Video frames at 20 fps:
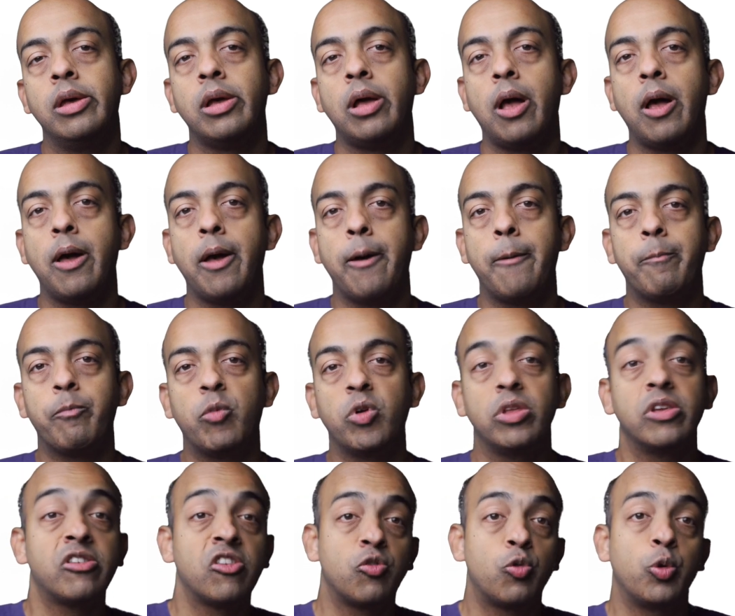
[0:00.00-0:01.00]
But
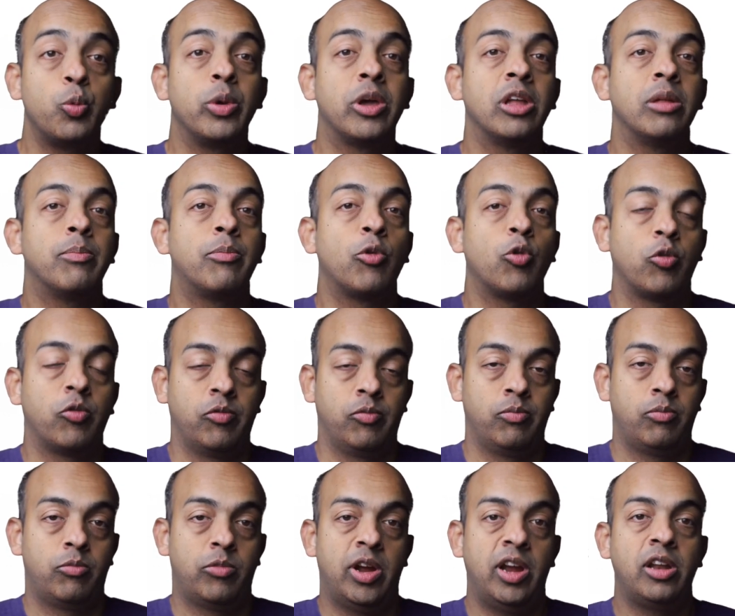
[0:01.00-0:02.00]
this is what we can prove,
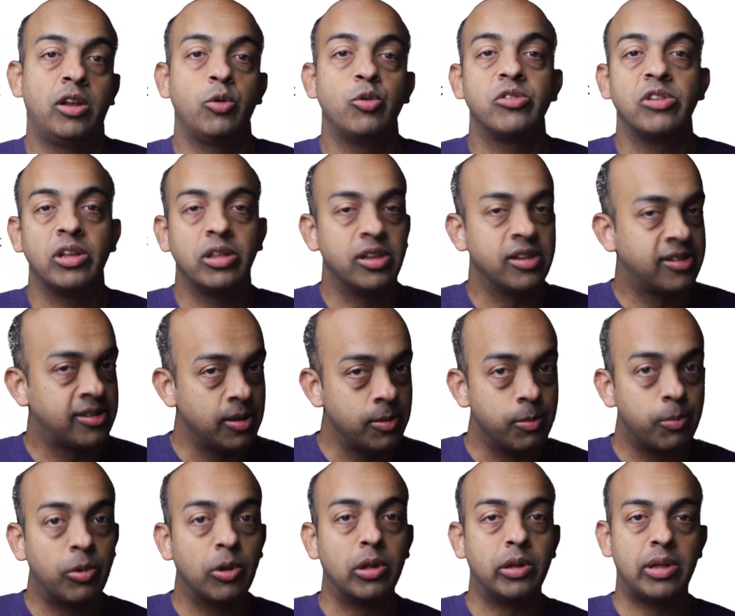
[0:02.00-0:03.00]
right? Using this
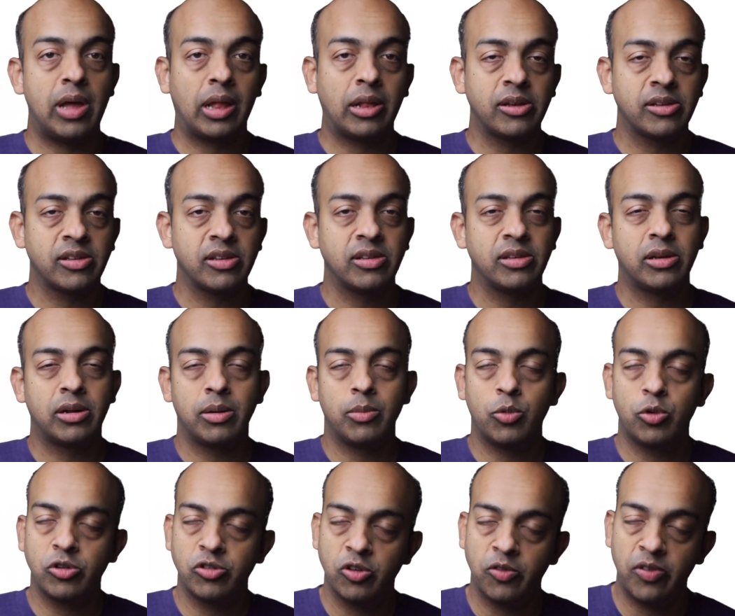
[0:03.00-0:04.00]
simple analysis. There are
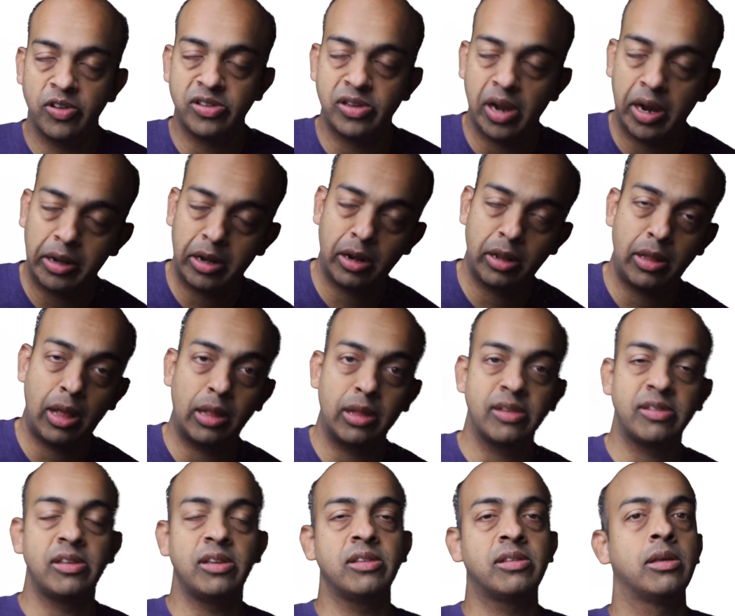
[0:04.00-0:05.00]
more sophisticated
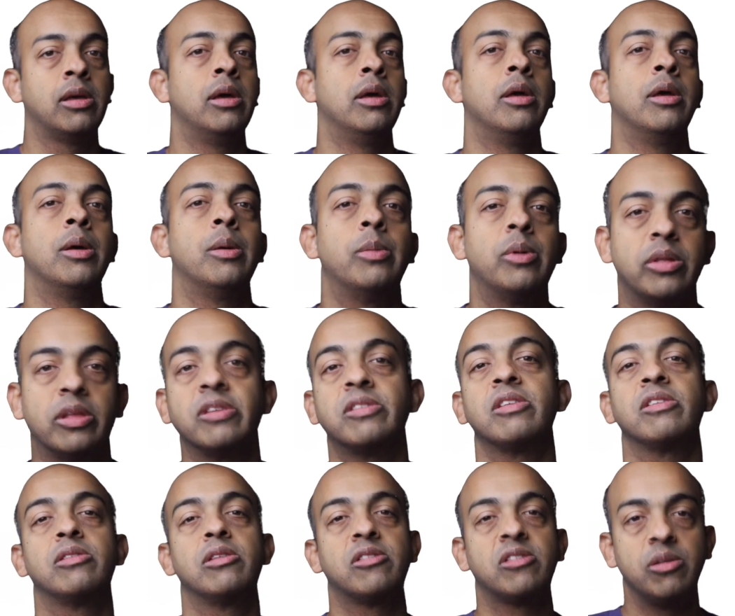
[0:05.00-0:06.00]
analyses, but this
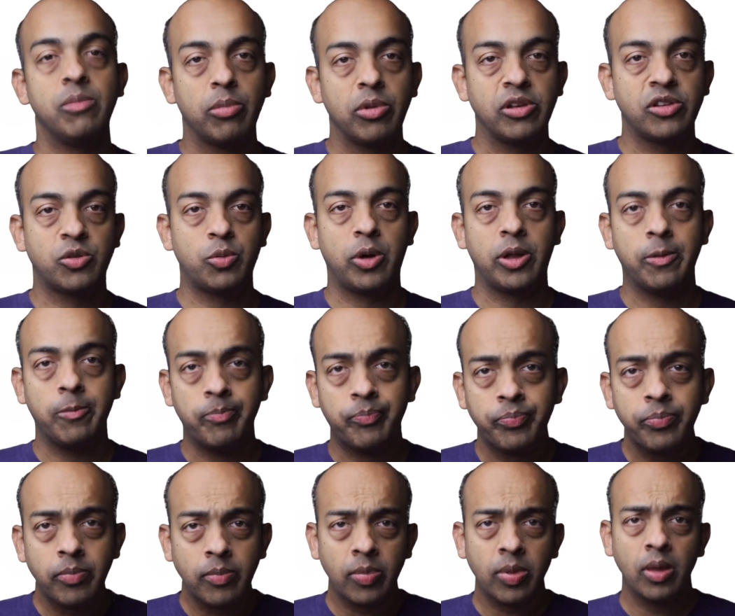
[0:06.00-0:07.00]
is the simplest one.
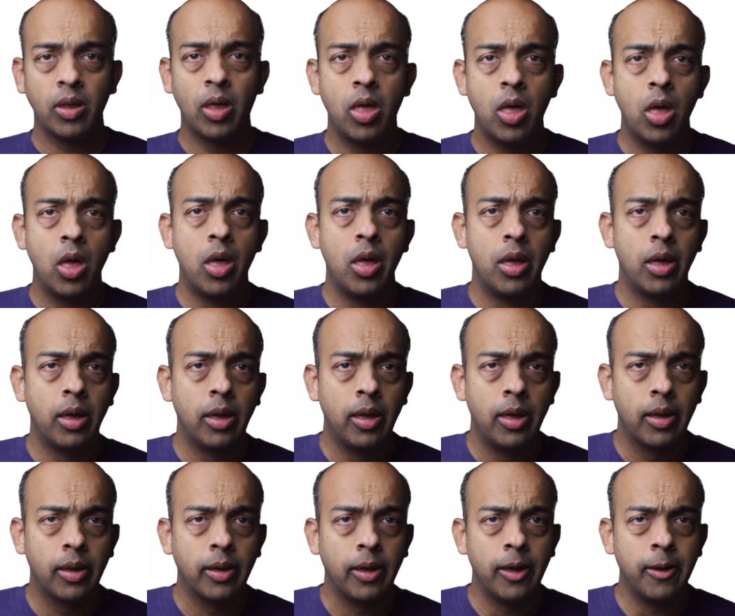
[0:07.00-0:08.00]

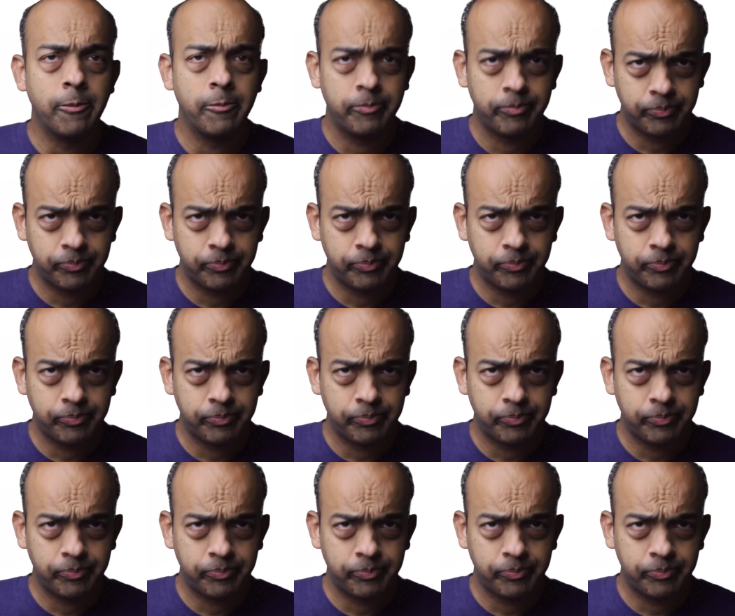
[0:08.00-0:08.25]
Okay.